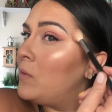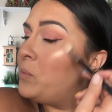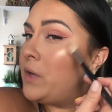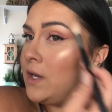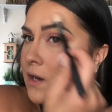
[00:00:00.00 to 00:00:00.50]

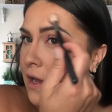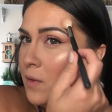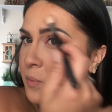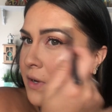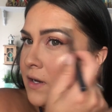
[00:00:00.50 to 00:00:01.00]
Bring it
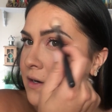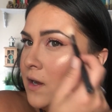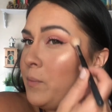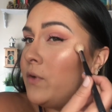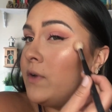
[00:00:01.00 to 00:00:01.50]
up
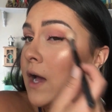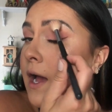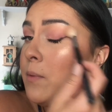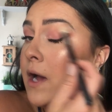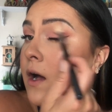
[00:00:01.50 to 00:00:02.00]
over the
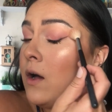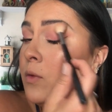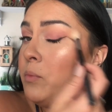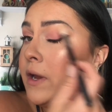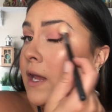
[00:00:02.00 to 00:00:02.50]
eyebrow,
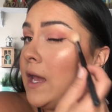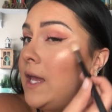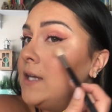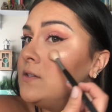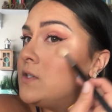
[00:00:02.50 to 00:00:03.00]
bring it
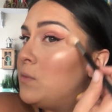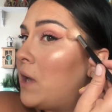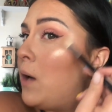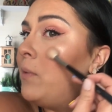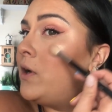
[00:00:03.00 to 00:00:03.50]
into the
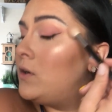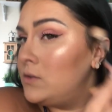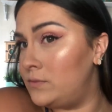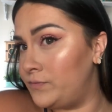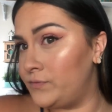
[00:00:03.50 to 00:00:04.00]
brow bone.